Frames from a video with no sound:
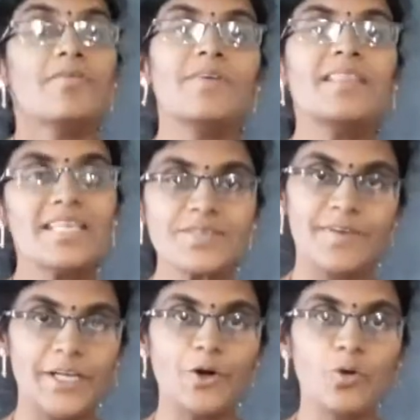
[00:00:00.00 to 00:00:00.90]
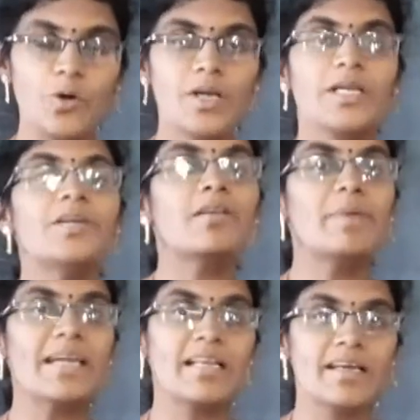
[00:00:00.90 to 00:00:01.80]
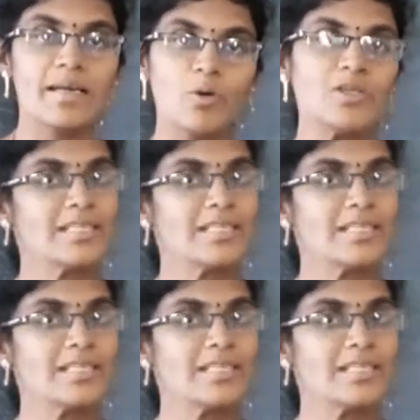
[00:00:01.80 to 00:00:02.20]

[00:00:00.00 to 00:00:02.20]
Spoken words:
With this video, you will be clear about